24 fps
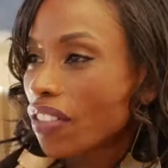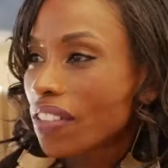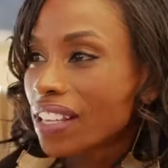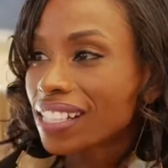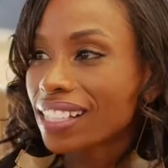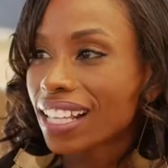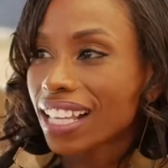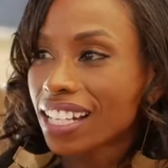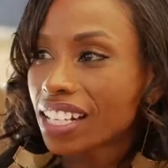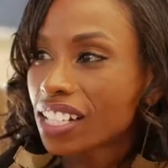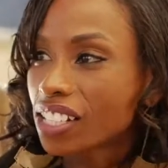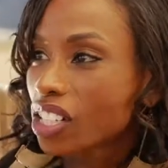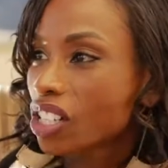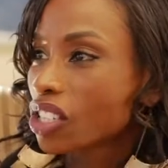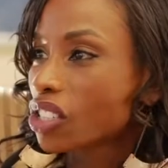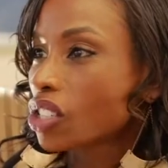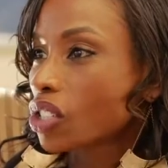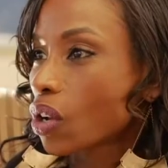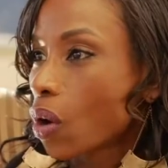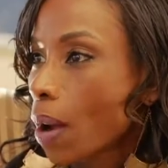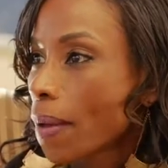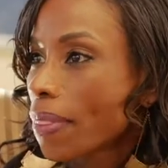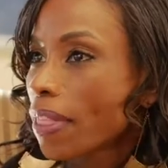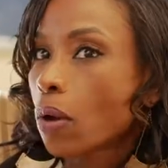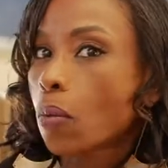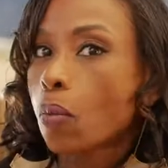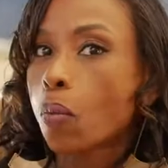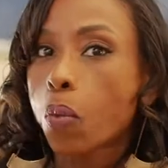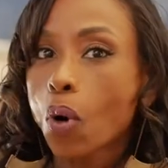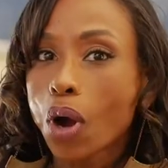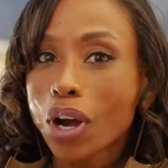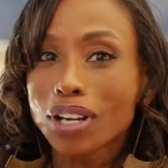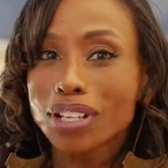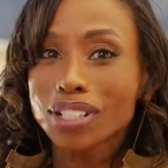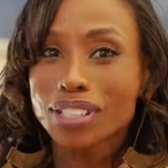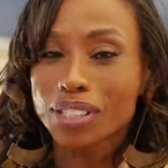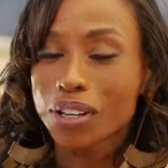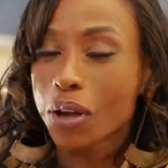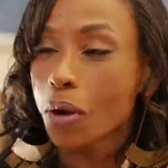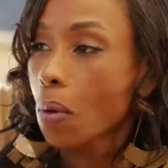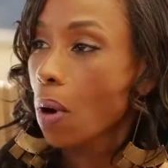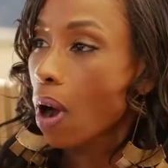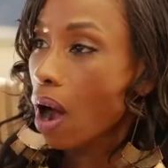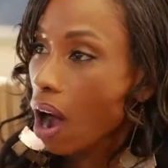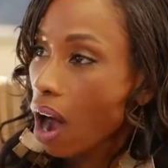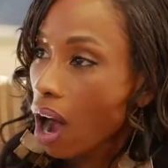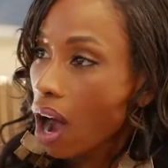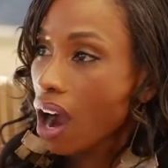these ladies are and they work so
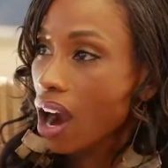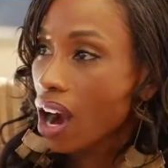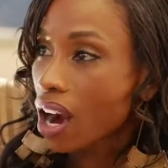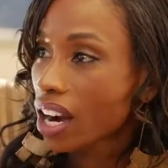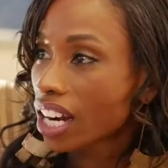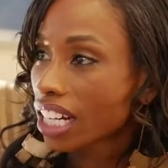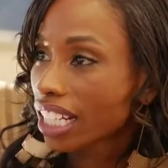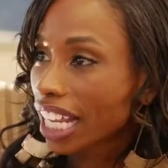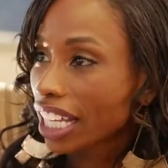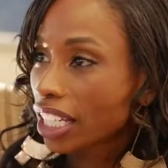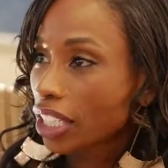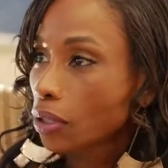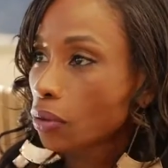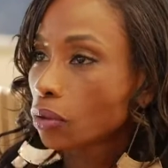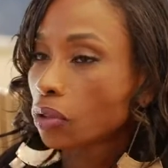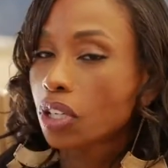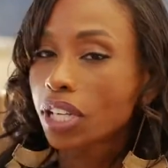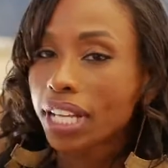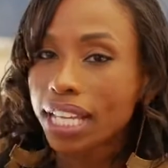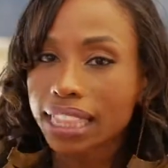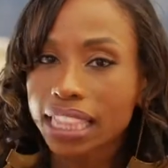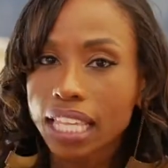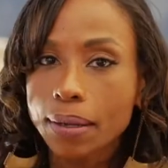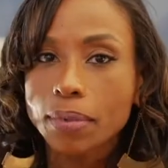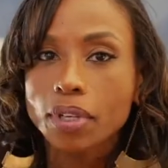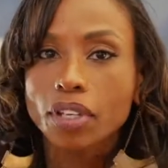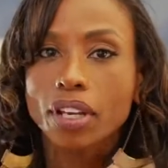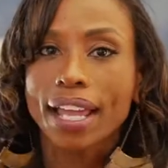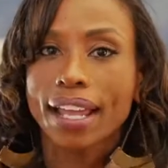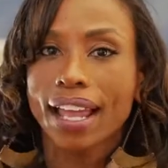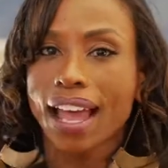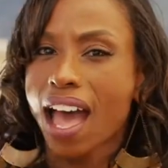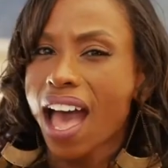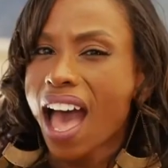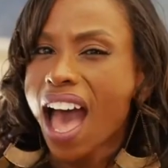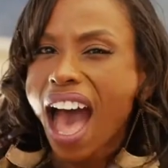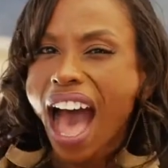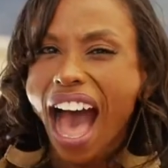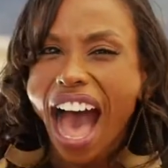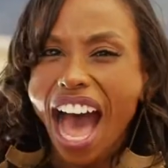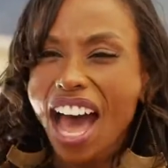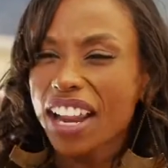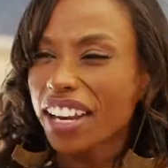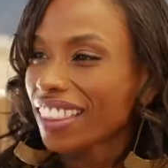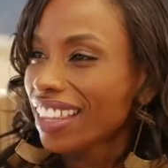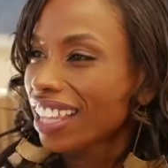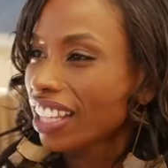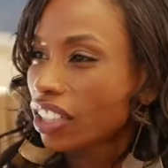hard. Like, you look at them, you're like,
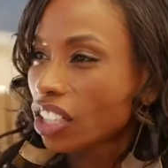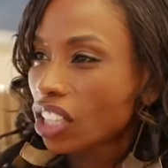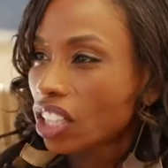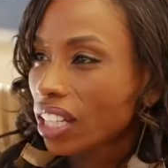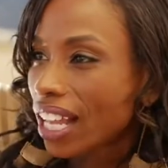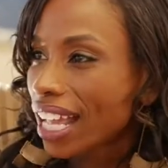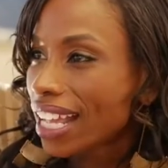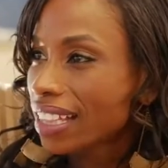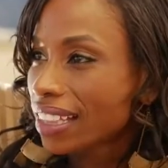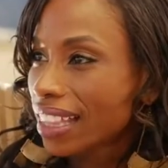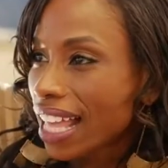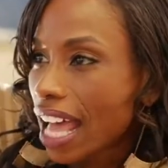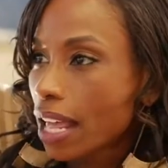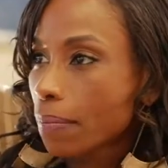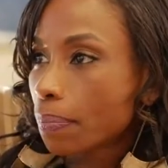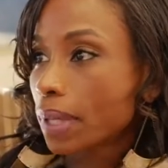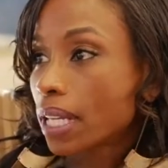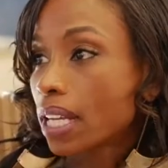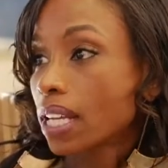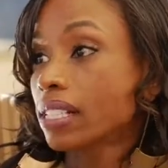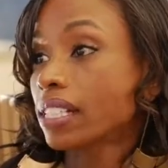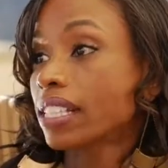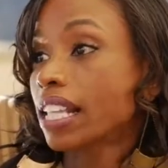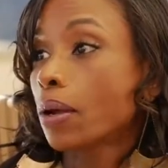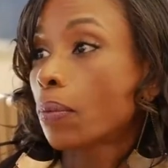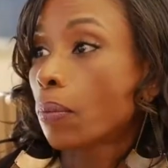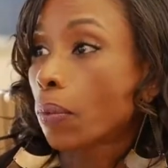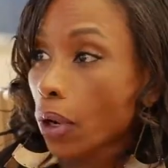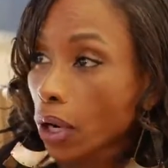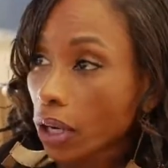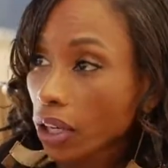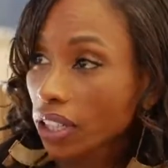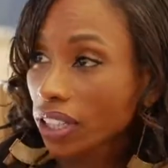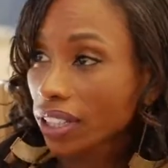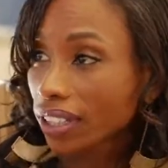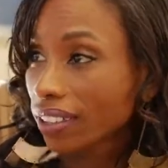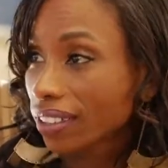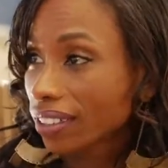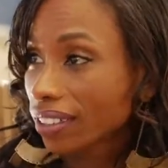how do they look like that? Because they work.